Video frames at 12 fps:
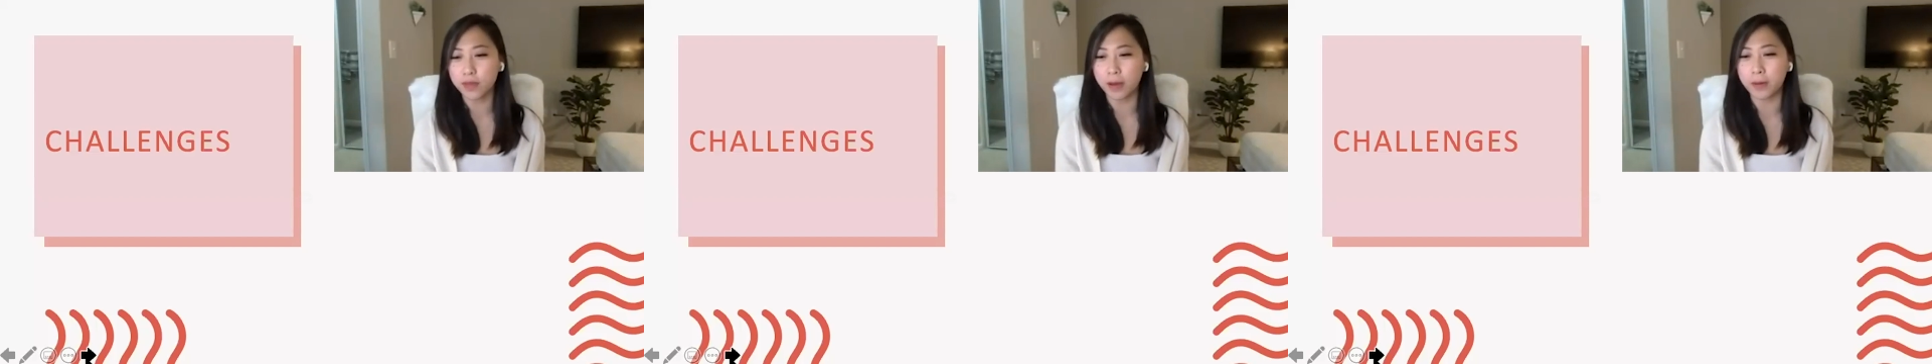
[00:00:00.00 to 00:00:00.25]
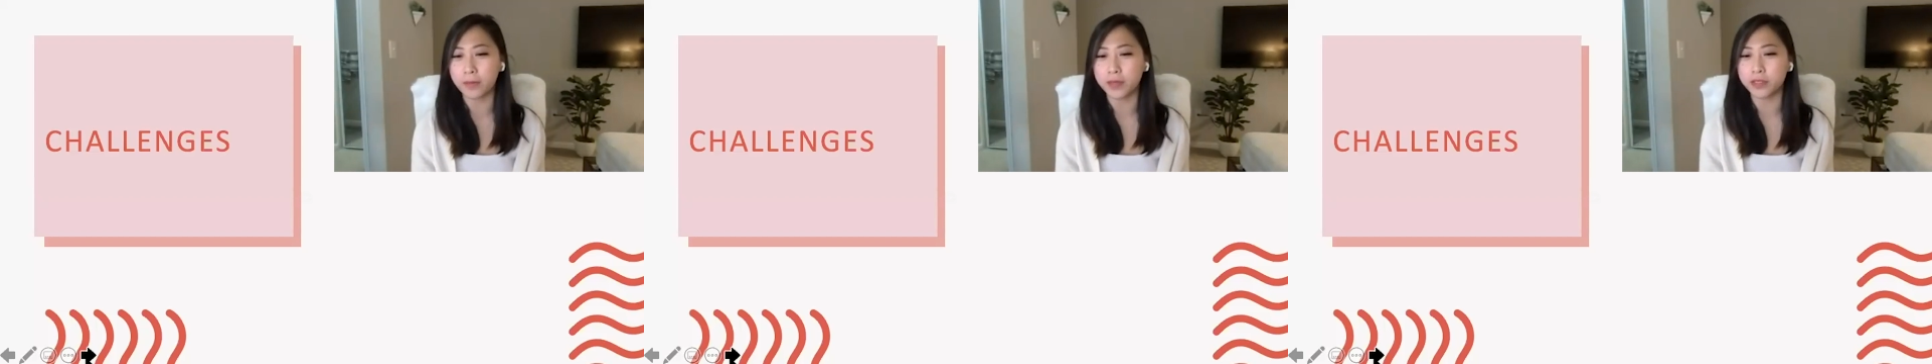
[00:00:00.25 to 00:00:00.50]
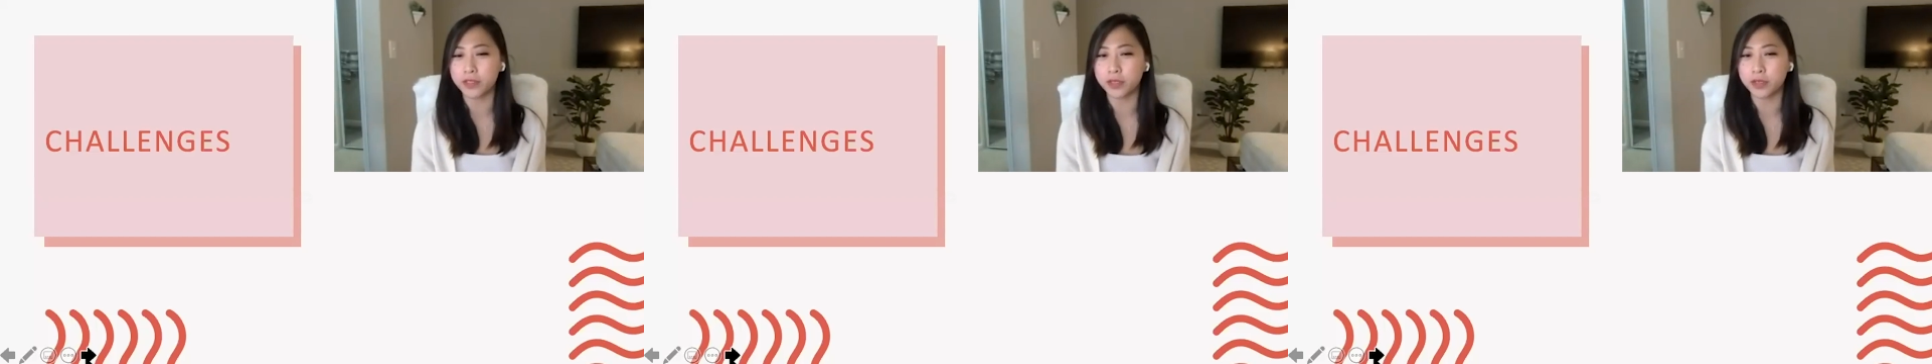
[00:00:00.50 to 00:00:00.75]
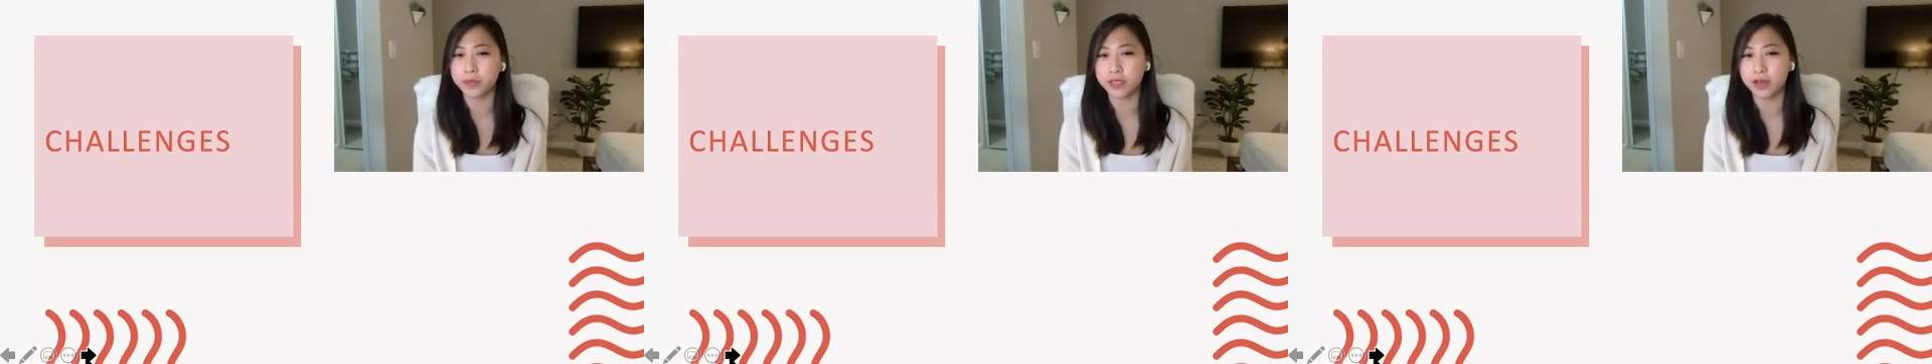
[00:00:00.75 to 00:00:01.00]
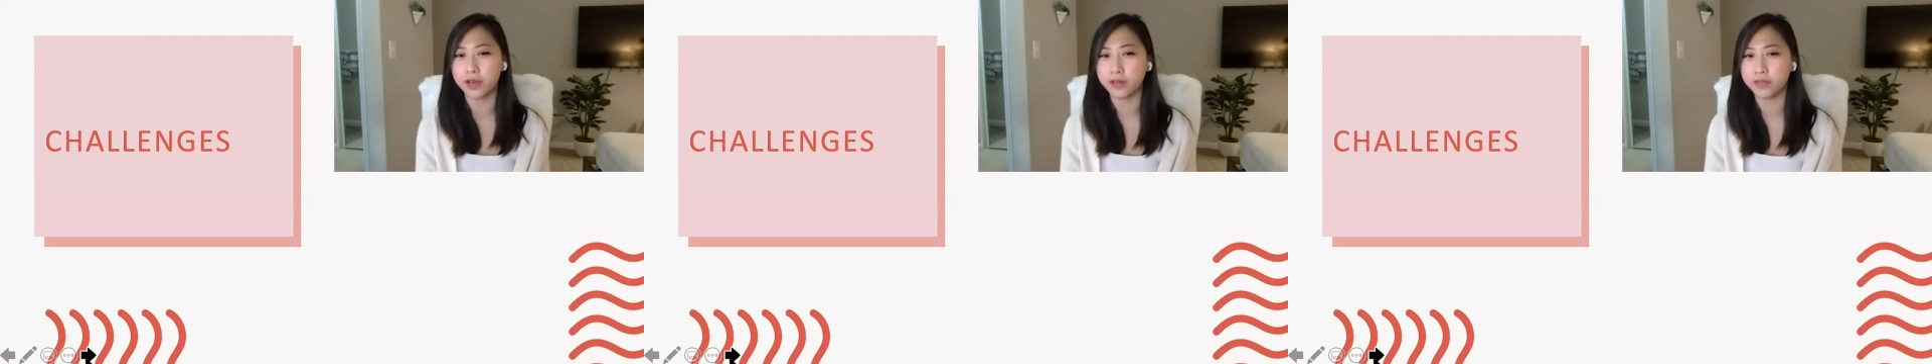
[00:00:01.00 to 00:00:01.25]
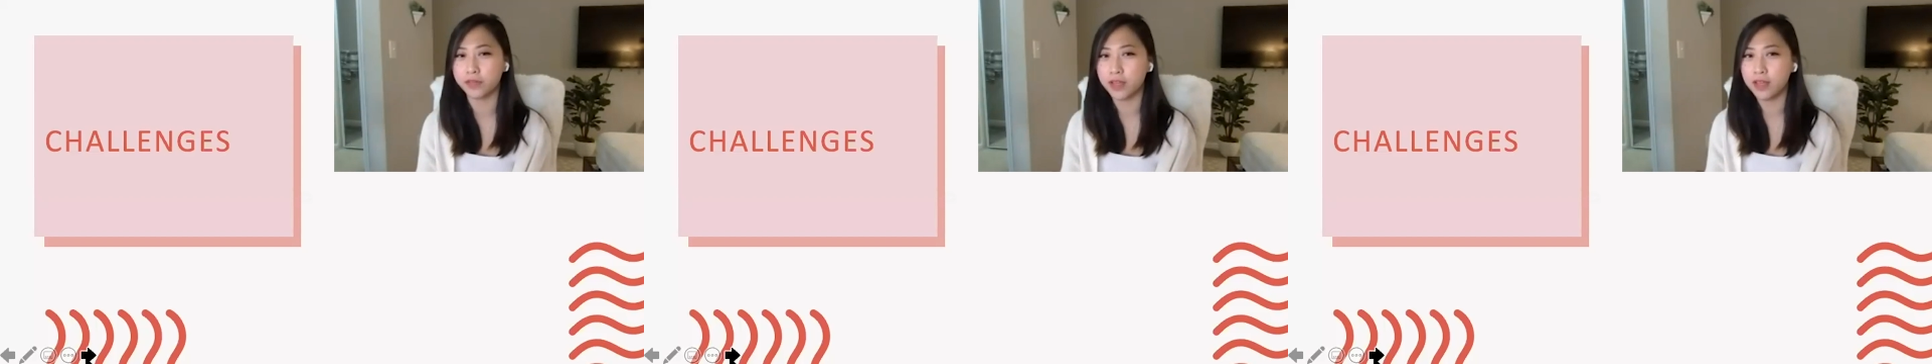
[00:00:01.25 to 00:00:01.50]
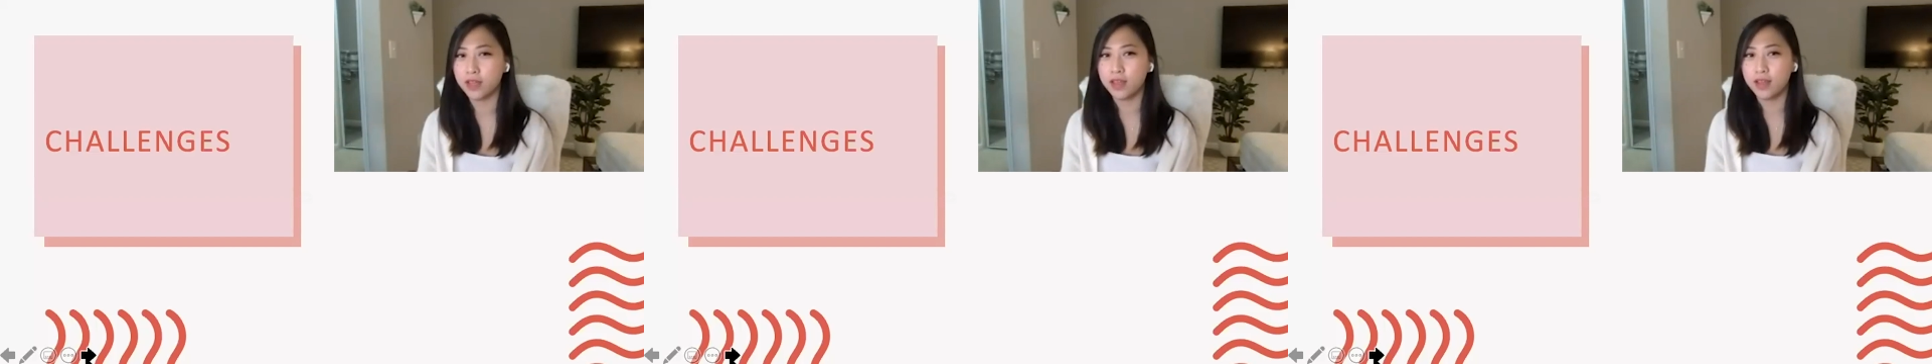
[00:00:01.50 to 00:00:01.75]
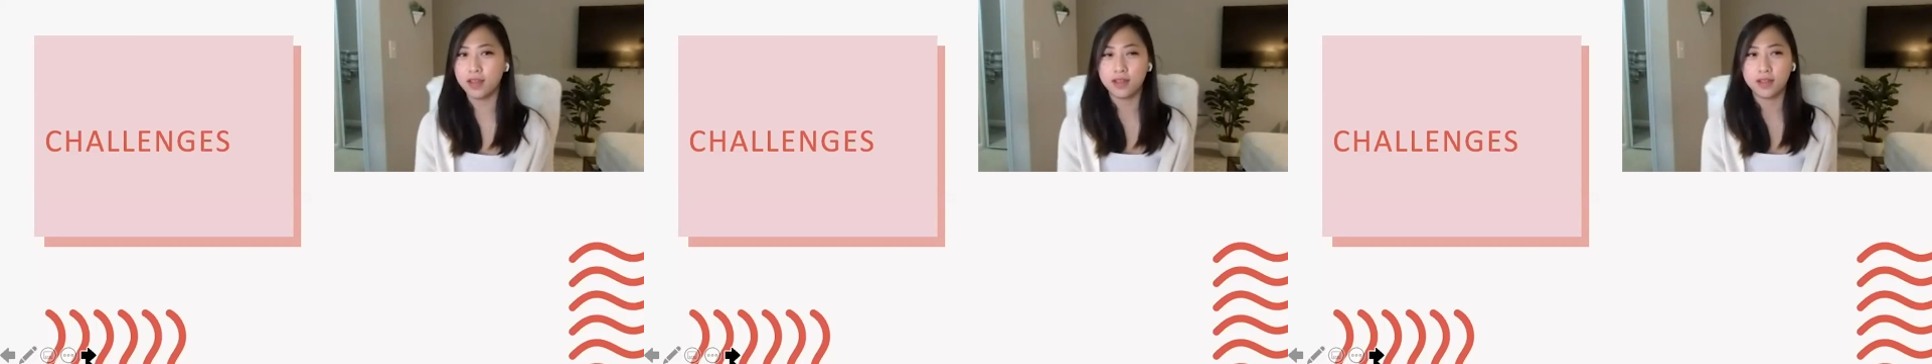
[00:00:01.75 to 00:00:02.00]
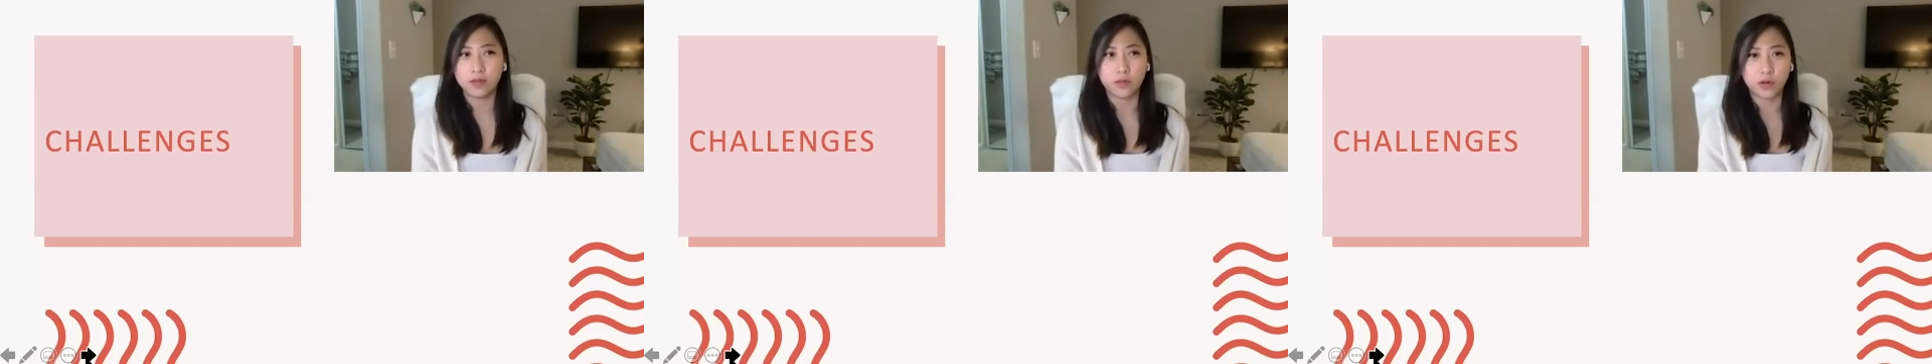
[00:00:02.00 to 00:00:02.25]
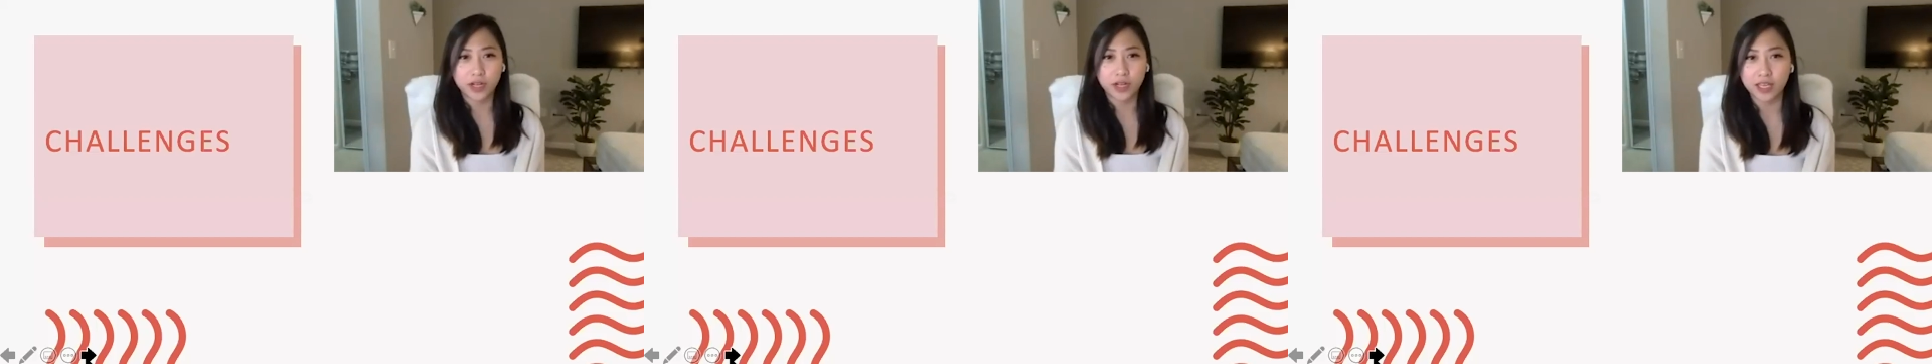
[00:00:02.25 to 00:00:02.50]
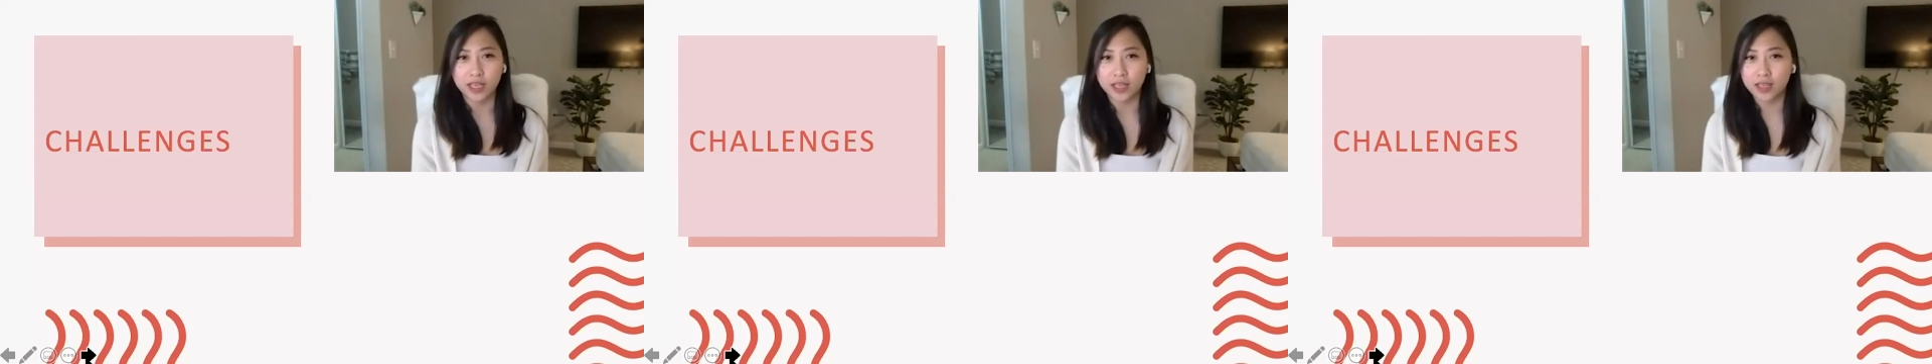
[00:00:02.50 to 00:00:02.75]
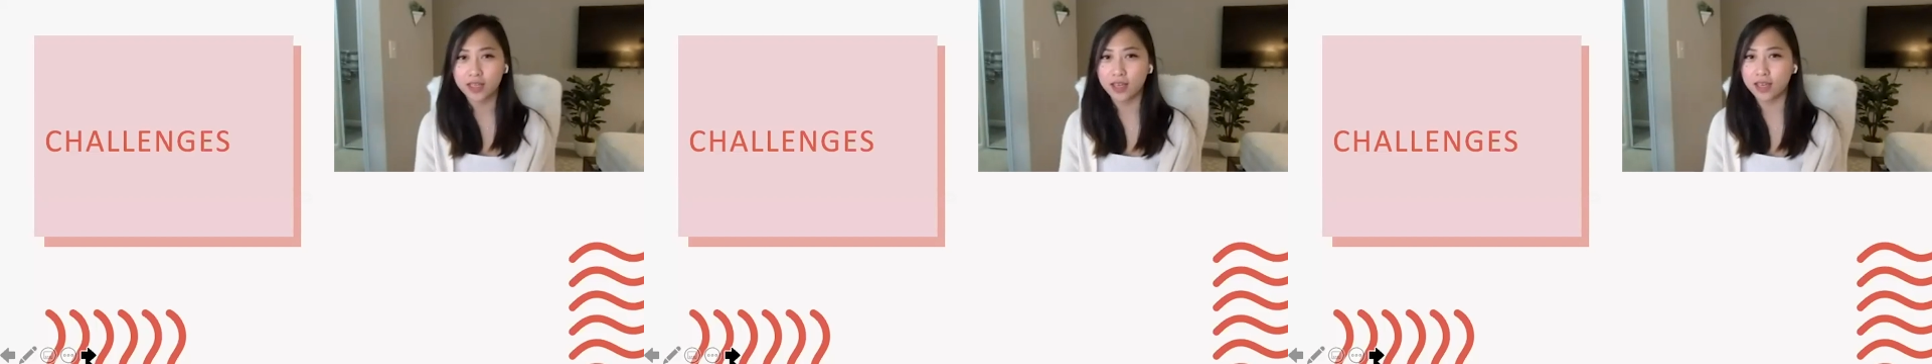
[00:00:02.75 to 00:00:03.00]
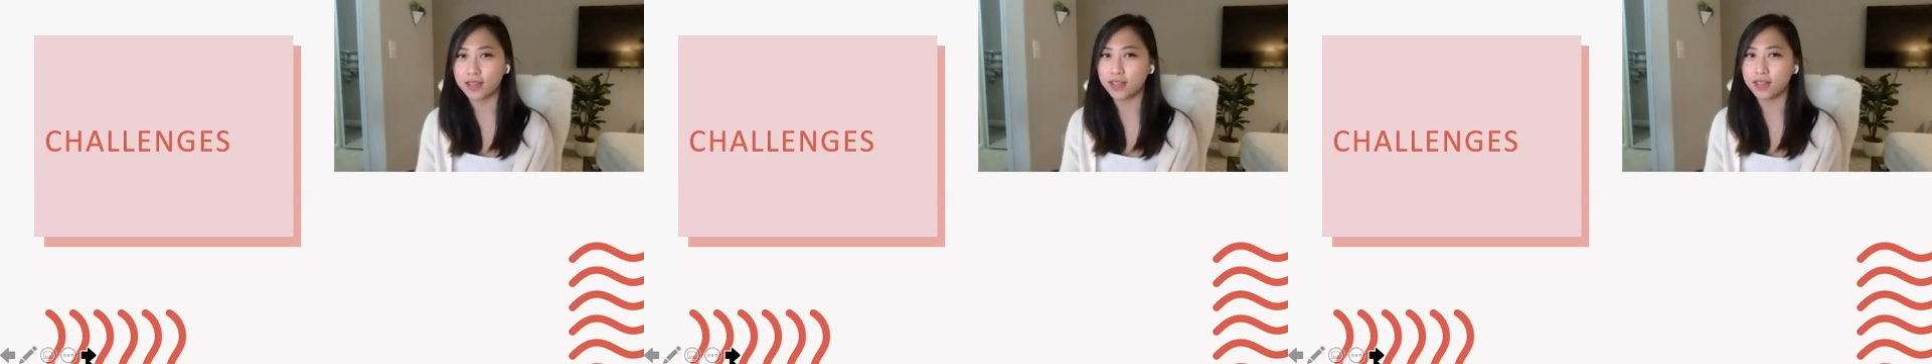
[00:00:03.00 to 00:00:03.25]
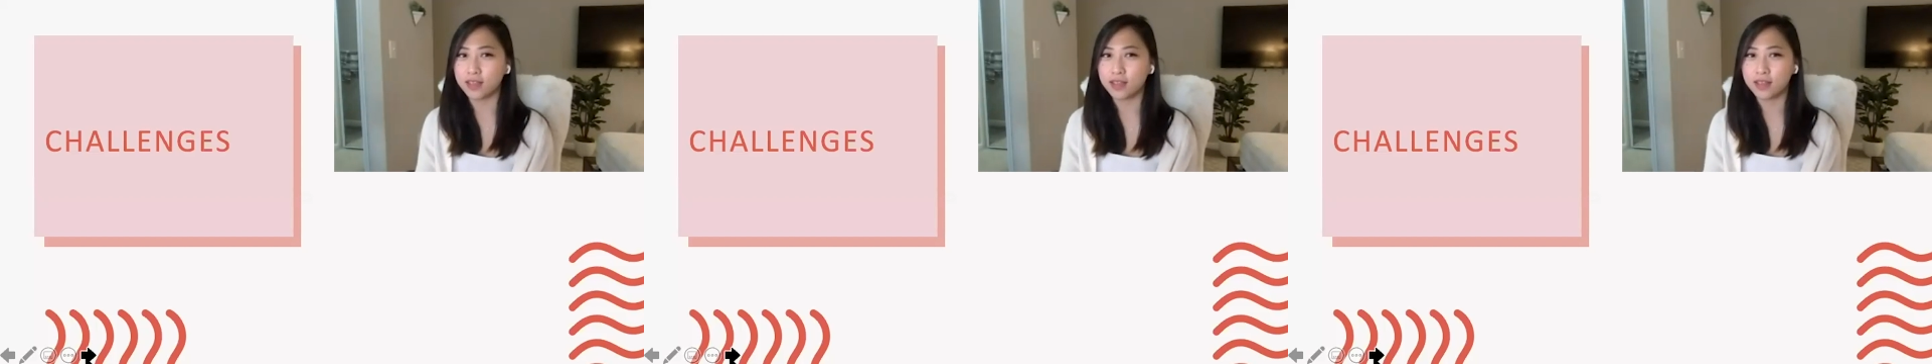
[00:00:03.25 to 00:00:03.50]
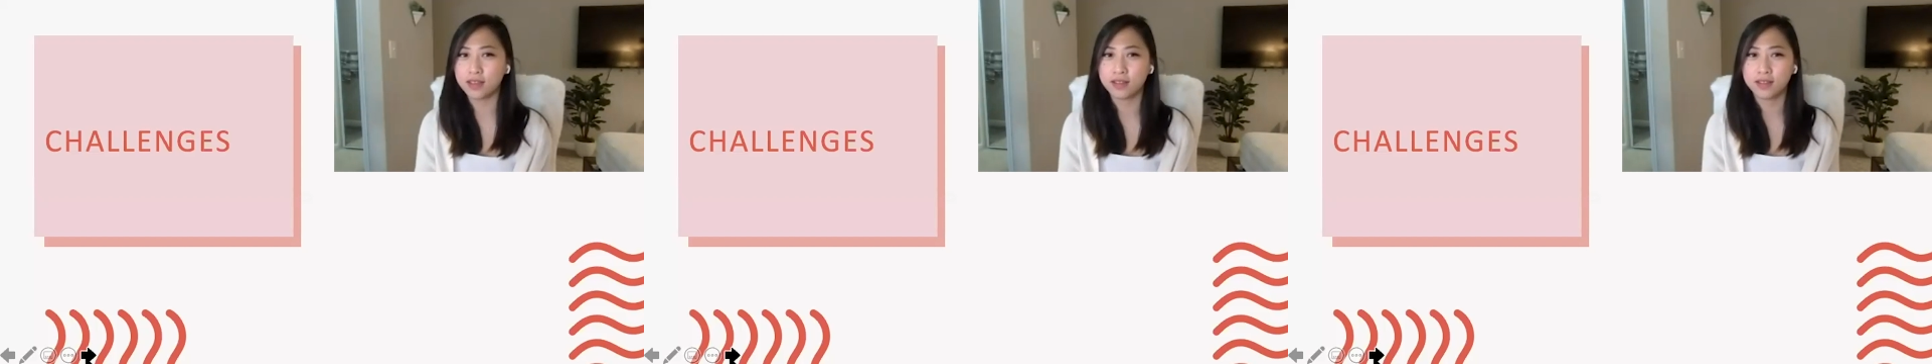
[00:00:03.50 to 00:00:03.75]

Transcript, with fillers: Um, in terms of working, I think